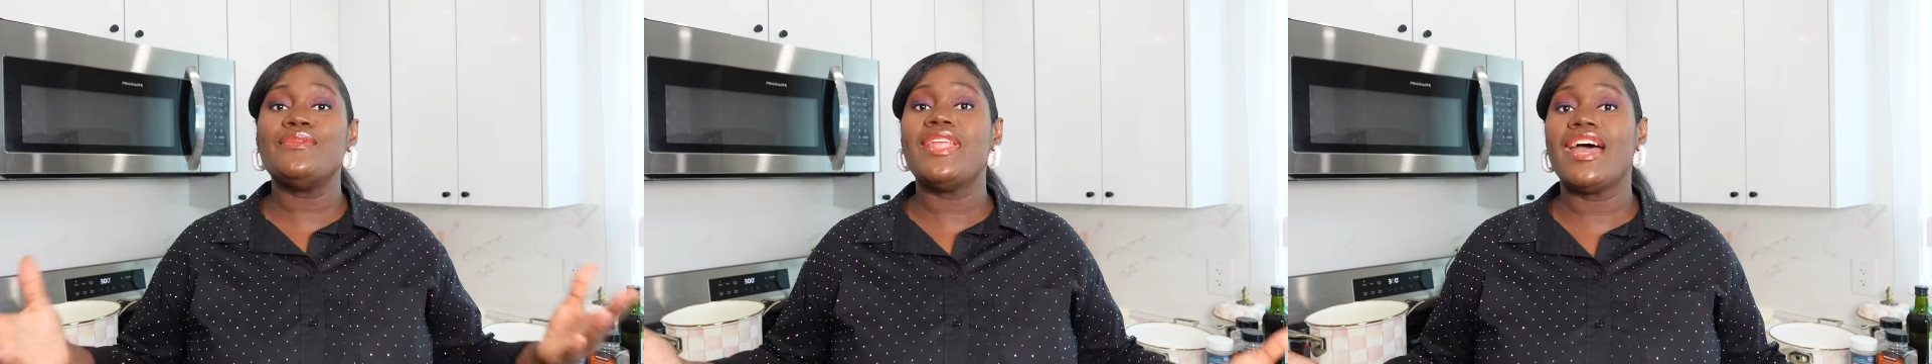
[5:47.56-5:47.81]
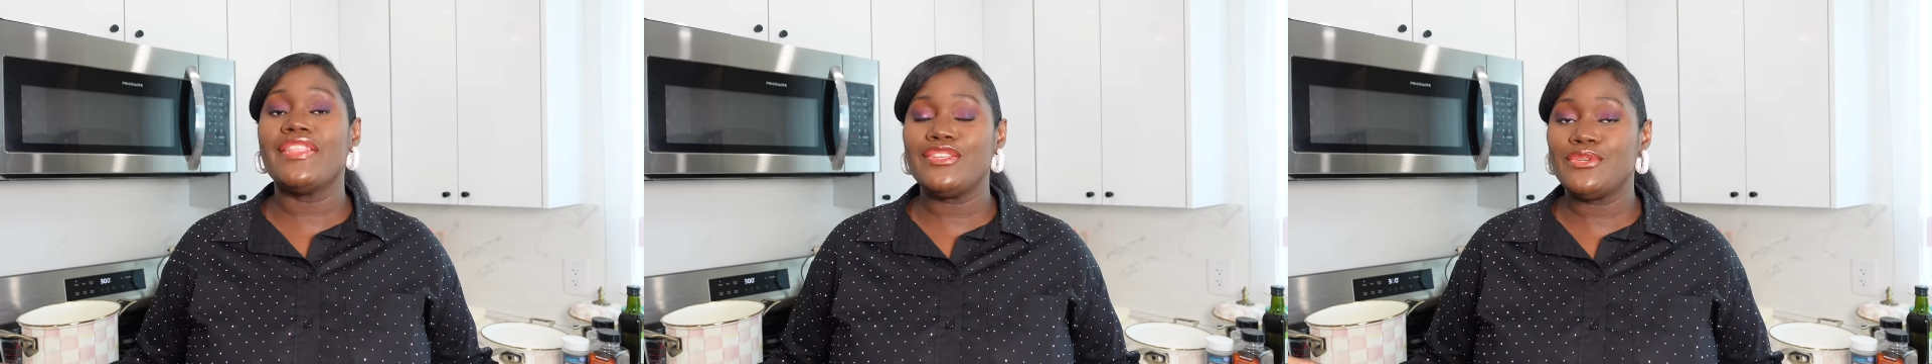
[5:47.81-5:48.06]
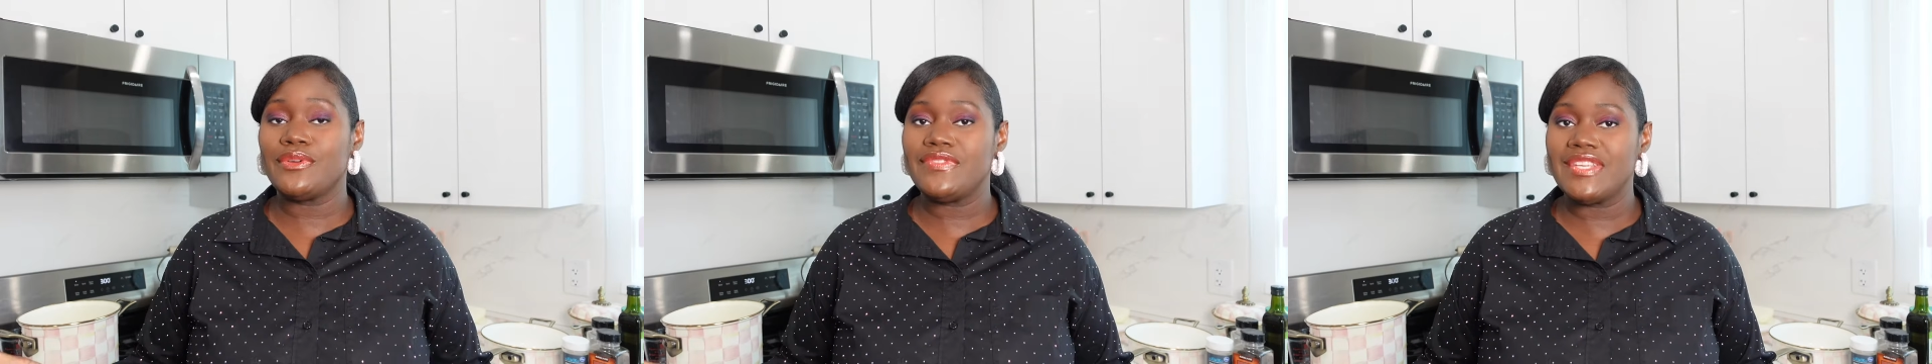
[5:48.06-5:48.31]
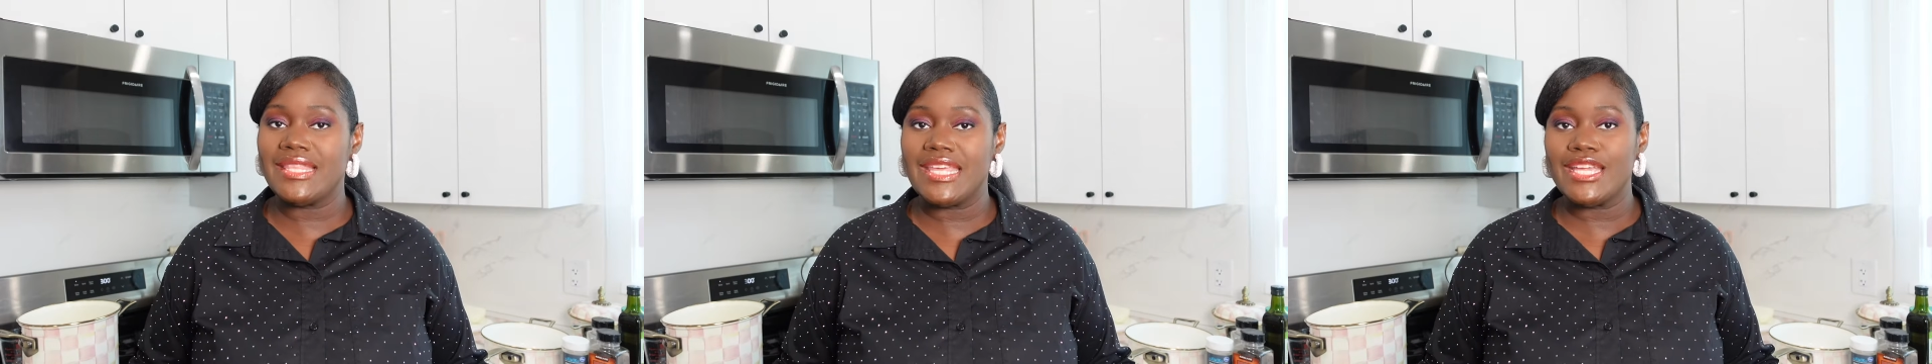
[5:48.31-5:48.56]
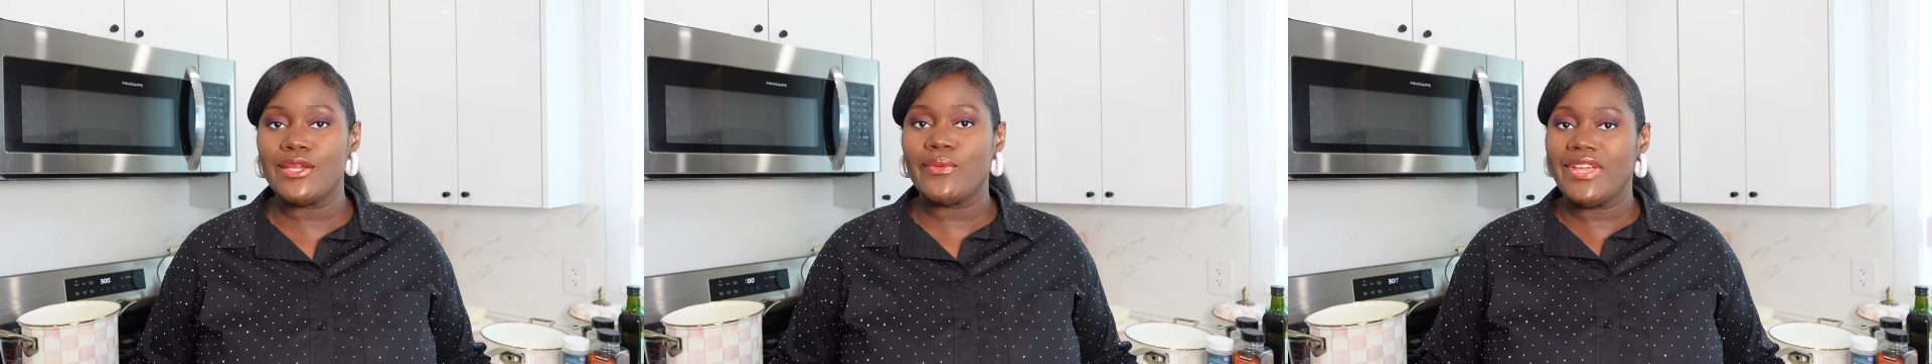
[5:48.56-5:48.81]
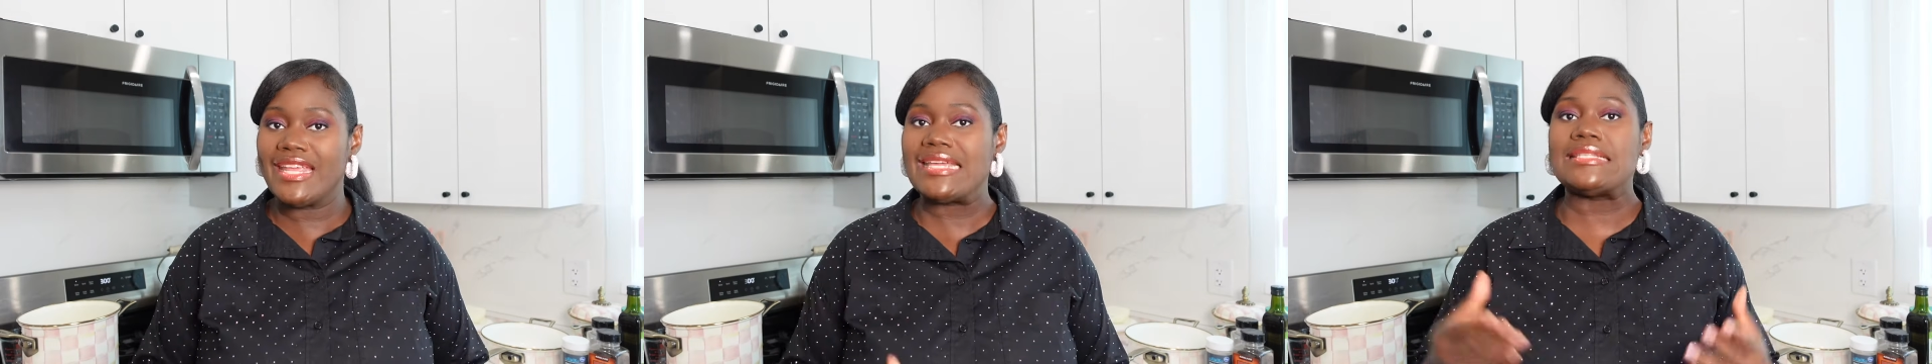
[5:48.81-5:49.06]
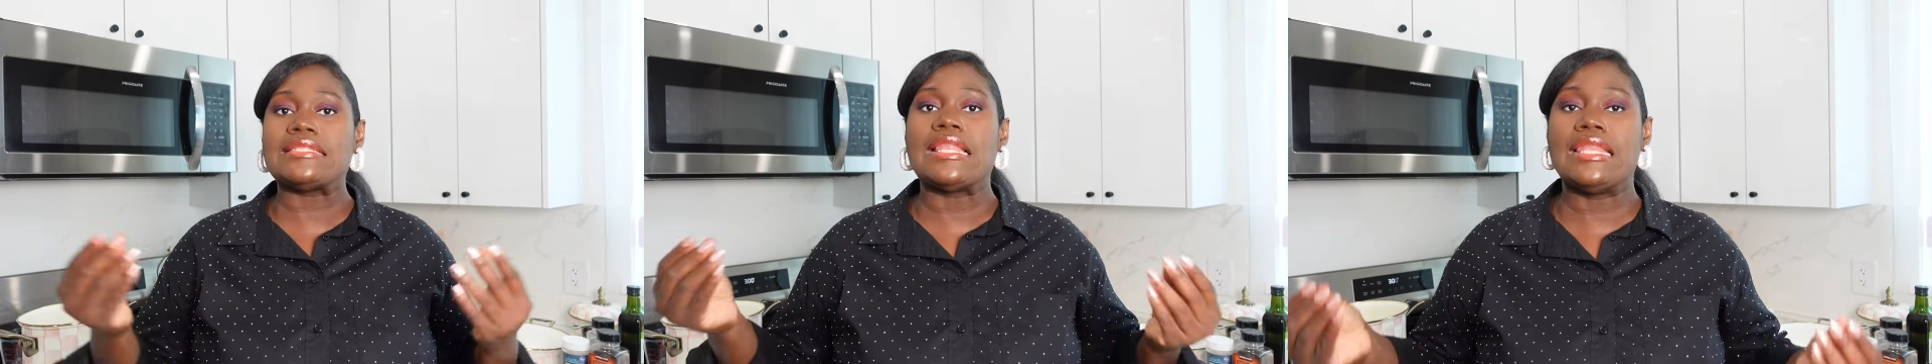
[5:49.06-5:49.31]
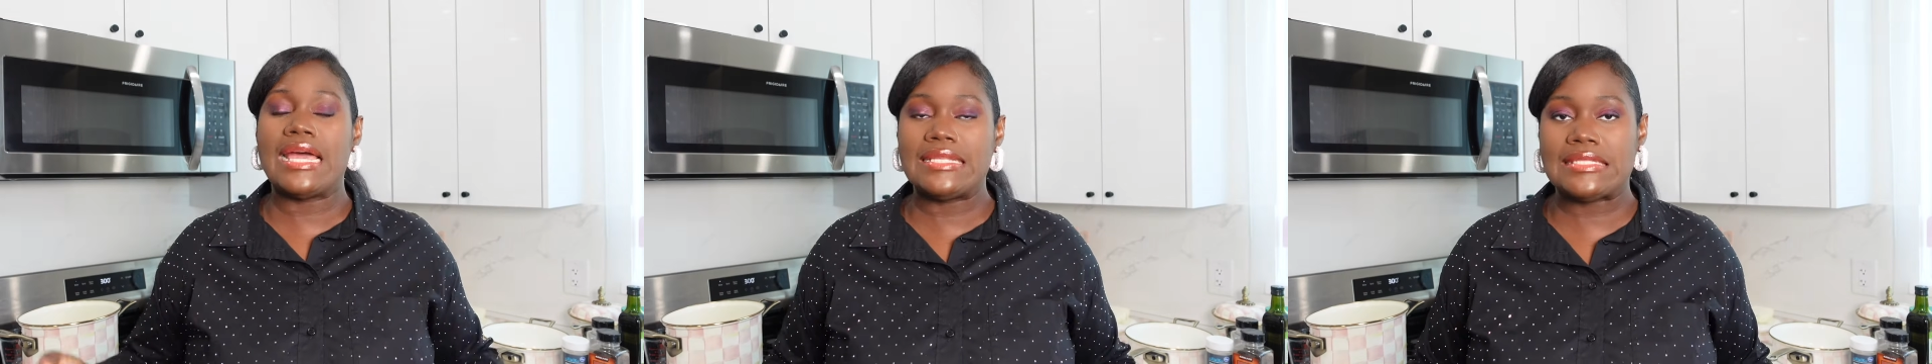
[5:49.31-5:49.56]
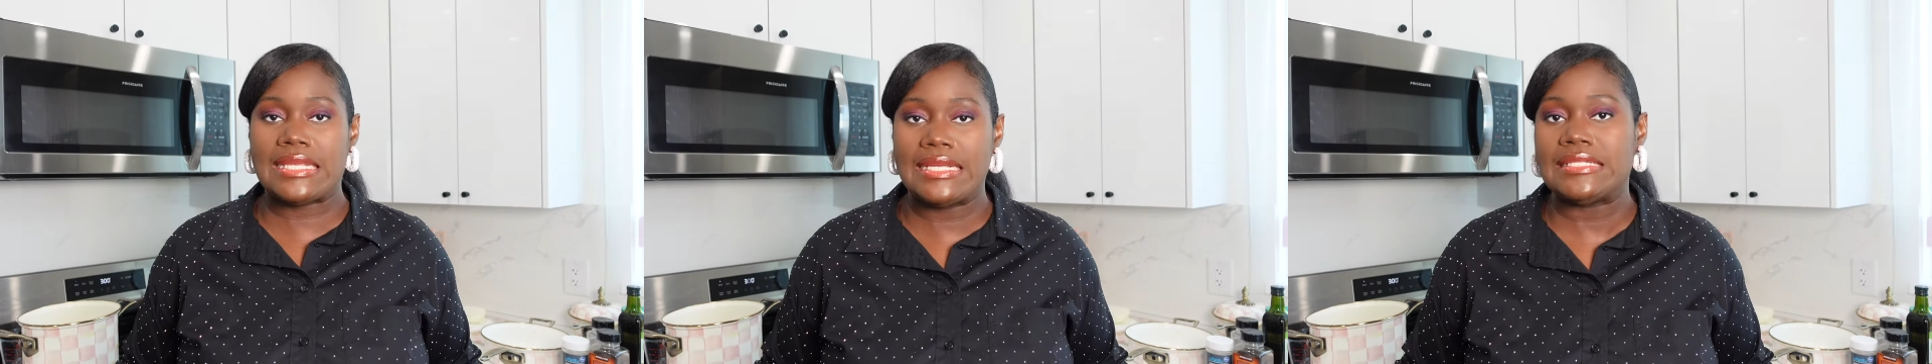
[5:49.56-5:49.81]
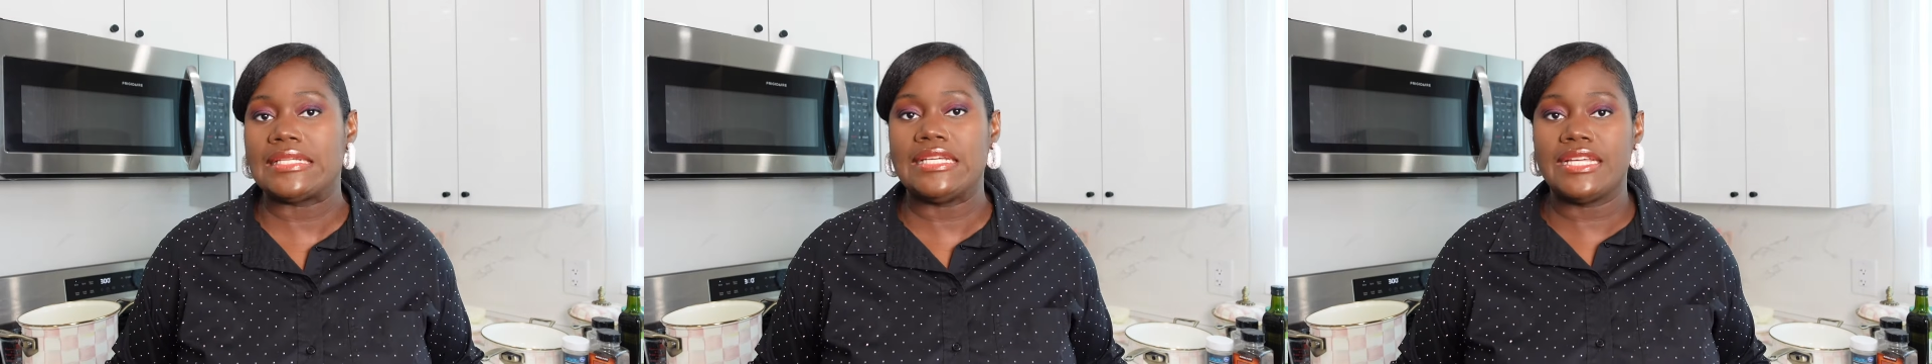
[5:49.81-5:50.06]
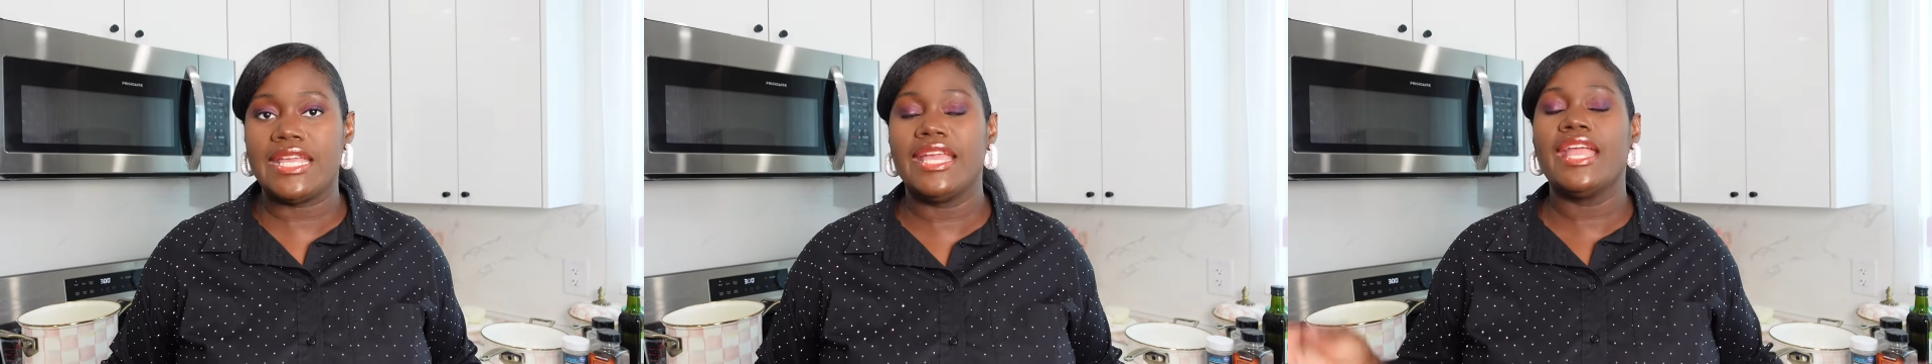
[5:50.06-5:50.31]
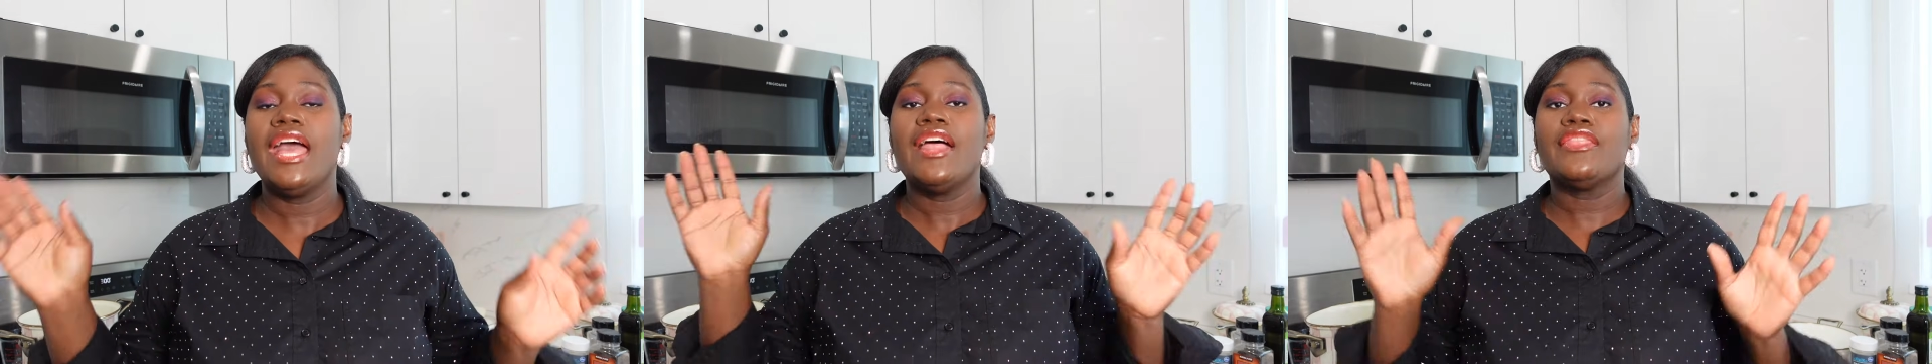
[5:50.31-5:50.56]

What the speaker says: now that you have seen the ingredients, let's get to cooking.